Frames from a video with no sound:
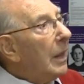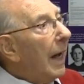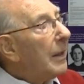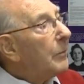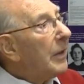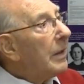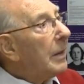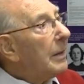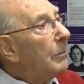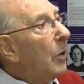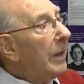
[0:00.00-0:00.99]
had been
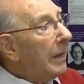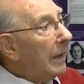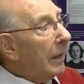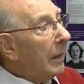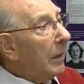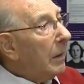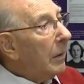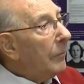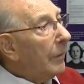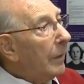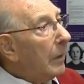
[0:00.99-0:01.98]
a mining, uh,
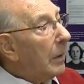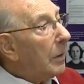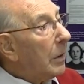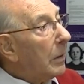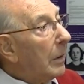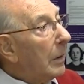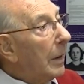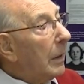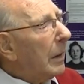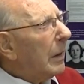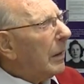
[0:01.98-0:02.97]
uh,
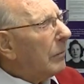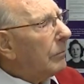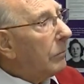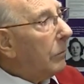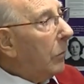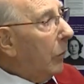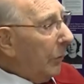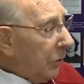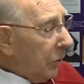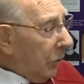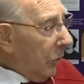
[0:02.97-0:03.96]
uh, what
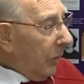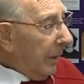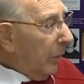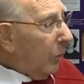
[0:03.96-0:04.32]
would you call him?